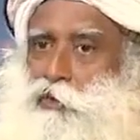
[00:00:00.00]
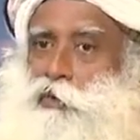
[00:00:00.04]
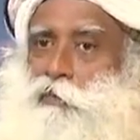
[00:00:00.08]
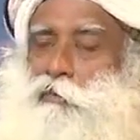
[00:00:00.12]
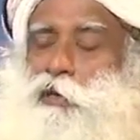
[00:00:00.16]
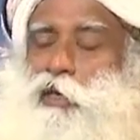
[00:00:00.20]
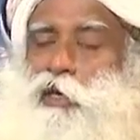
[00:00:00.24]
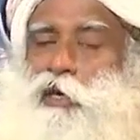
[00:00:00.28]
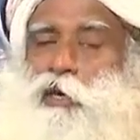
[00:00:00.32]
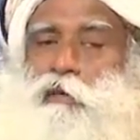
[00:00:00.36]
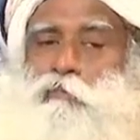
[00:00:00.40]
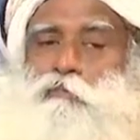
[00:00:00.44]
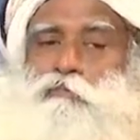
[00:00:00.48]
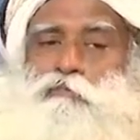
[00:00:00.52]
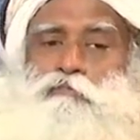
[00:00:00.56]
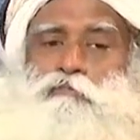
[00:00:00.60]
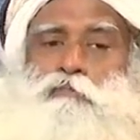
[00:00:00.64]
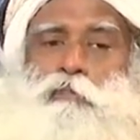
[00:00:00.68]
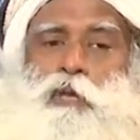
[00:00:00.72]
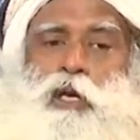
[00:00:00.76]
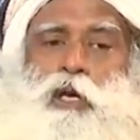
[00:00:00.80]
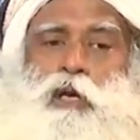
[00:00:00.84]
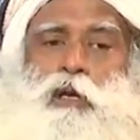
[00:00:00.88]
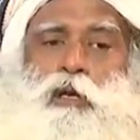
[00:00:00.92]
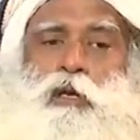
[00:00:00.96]
will become
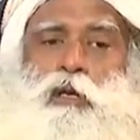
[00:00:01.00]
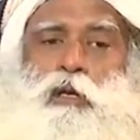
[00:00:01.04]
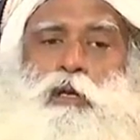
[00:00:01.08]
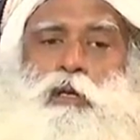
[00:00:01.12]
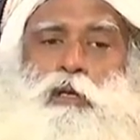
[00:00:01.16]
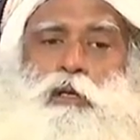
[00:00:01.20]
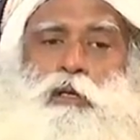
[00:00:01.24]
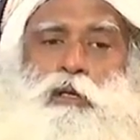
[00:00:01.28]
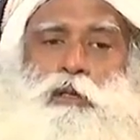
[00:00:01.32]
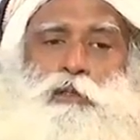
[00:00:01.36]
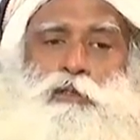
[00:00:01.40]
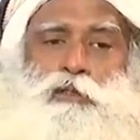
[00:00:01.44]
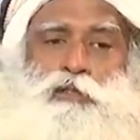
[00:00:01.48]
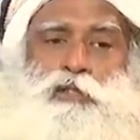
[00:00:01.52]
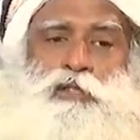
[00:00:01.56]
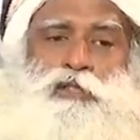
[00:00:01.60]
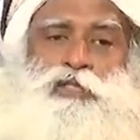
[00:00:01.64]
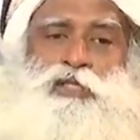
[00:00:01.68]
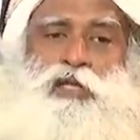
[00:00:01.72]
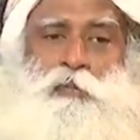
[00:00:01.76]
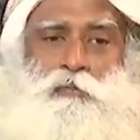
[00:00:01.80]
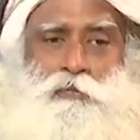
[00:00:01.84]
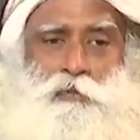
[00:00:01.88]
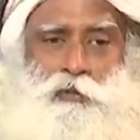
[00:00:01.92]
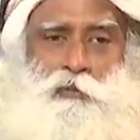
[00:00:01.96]

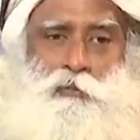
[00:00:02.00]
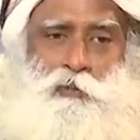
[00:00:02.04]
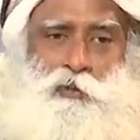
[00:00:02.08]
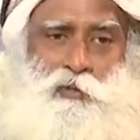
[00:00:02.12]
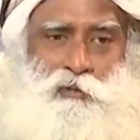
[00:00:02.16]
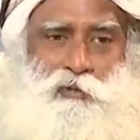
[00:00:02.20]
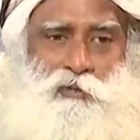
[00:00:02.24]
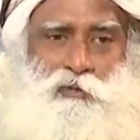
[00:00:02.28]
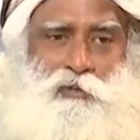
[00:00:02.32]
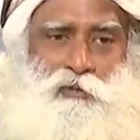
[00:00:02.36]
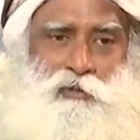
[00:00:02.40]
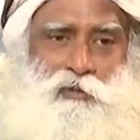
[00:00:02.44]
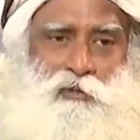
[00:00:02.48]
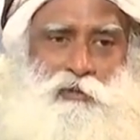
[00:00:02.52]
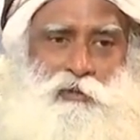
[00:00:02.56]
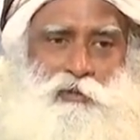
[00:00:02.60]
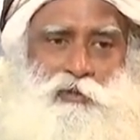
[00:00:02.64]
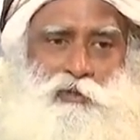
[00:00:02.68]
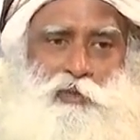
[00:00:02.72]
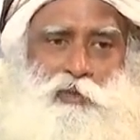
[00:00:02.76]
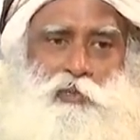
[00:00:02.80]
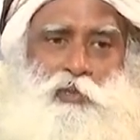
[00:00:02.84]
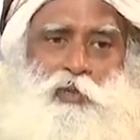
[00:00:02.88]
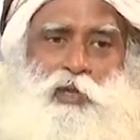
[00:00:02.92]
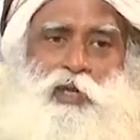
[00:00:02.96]
susceptible
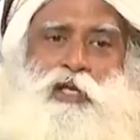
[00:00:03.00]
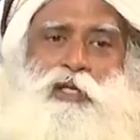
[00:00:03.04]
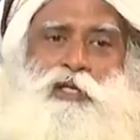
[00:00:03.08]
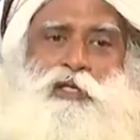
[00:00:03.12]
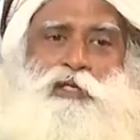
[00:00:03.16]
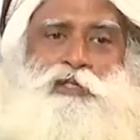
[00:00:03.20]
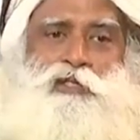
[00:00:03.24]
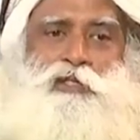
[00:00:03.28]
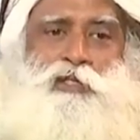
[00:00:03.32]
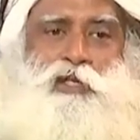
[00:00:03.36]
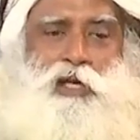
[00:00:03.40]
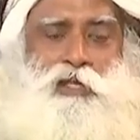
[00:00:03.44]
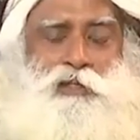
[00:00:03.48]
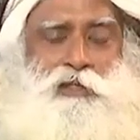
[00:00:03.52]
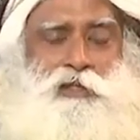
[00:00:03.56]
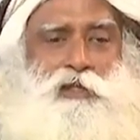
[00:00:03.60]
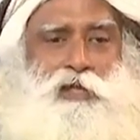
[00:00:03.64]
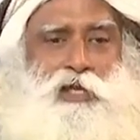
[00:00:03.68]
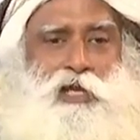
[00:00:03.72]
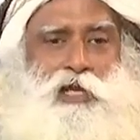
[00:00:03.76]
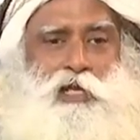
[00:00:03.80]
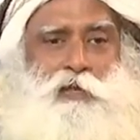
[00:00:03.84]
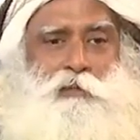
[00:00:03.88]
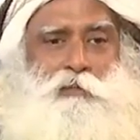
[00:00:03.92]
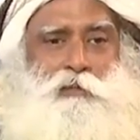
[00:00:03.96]
to various other
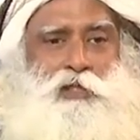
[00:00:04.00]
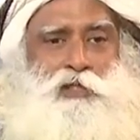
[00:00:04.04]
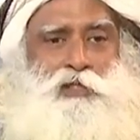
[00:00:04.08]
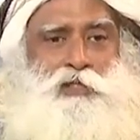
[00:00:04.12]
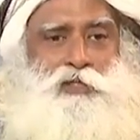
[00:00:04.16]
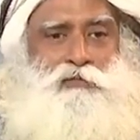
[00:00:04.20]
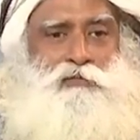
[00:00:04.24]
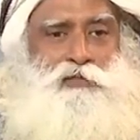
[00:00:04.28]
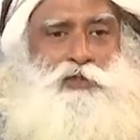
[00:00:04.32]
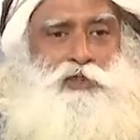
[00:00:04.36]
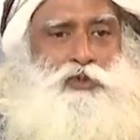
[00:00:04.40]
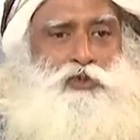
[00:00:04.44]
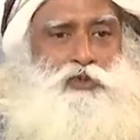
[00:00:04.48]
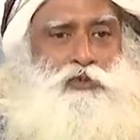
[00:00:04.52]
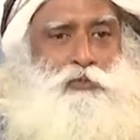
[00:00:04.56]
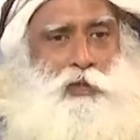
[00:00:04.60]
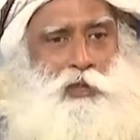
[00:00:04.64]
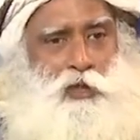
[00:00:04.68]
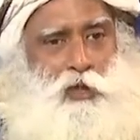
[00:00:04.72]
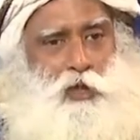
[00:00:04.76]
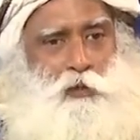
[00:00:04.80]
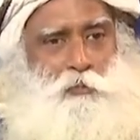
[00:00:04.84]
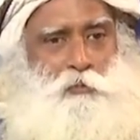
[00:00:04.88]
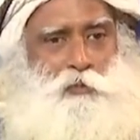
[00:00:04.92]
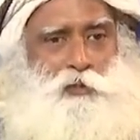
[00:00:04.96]
ailments which you may
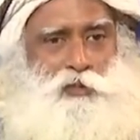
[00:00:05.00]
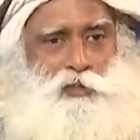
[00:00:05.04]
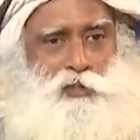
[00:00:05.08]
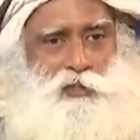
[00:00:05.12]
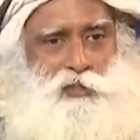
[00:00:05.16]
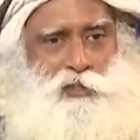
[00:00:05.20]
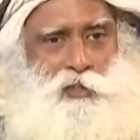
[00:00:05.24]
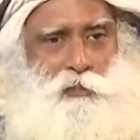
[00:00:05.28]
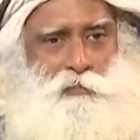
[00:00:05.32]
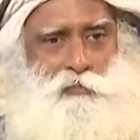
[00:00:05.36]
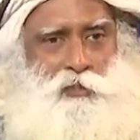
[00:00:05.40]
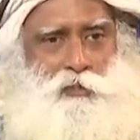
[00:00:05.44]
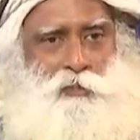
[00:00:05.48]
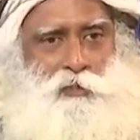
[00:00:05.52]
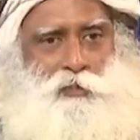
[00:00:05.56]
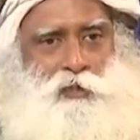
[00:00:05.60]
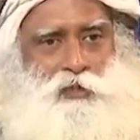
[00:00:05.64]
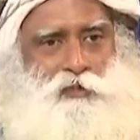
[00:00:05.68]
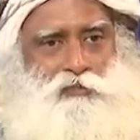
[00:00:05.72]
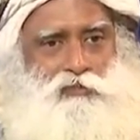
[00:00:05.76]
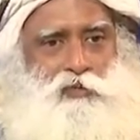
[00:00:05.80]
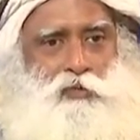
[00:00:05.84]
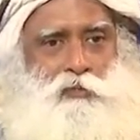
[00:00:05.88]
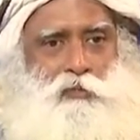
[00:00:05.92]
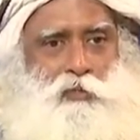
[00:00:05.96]
not be susceptible
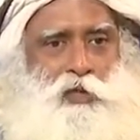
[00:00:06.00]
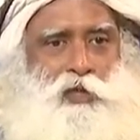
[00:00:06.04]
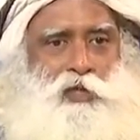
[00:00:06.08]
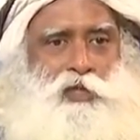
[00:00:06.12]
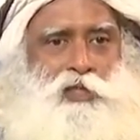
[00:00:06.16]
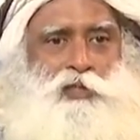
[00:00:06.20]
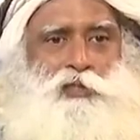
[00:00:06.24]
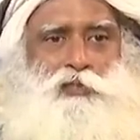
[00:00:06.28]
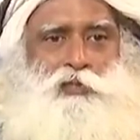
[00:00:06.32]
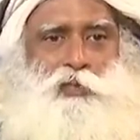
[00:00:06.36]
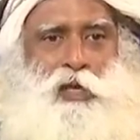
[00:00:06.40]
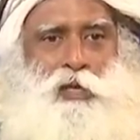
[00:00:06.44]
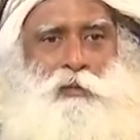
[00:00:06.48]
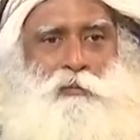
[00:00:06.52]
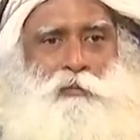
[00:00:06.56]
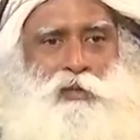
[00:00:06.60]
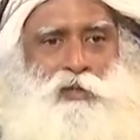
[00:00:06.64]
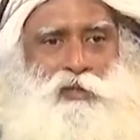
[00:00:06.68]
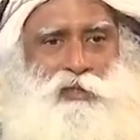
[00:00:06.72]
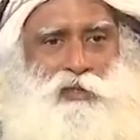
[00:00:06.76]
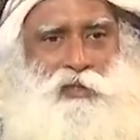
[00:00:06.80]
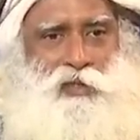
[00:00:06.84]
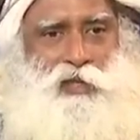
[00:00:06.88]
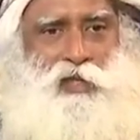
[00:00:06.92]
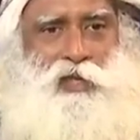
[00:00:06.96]
if your body is
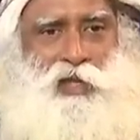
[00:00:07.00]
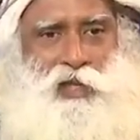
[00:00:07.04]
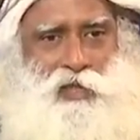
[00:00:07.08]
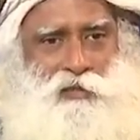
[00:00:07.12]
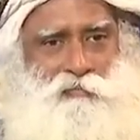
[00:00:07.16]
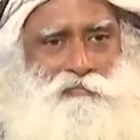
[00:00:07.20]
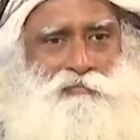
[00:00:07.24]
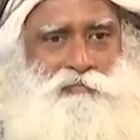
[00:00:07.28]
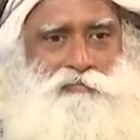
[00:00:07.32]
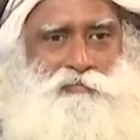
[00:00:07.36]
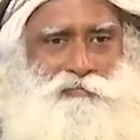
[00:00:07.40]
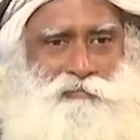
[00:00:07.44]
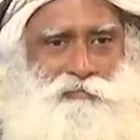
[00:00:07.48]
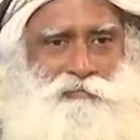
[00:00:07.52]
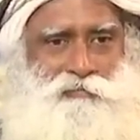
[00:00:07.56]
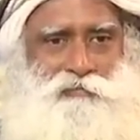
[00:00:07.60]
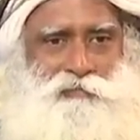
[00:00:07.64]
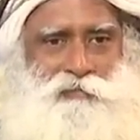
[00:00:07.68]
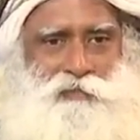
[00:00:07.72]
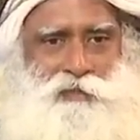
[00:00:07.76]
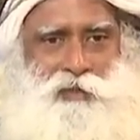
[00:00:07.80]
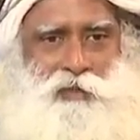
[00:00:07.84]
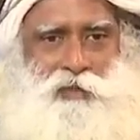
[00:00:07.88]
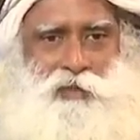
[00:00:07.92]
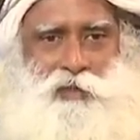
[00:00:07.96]
vibrant and alive.
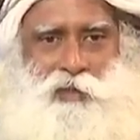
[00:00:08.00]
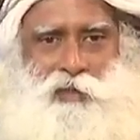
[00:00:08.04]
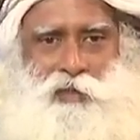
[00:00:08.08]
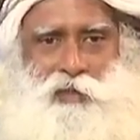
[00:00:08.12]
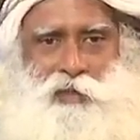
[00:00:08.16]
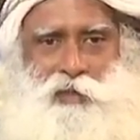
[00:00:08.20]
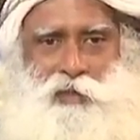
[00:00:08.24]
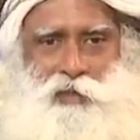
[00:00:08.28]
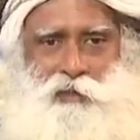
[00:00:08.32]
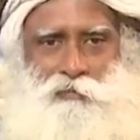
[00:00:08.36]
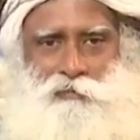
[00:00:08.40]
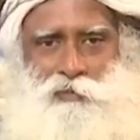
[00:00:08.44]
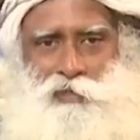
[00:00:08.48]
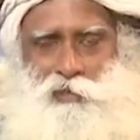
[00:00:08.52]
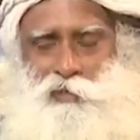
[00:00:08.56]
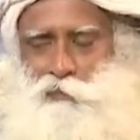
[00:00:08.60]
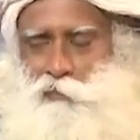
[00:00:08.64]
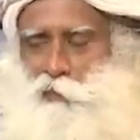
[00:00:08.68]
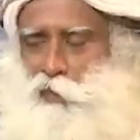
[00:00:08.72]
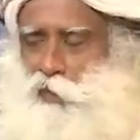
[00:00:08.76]
If this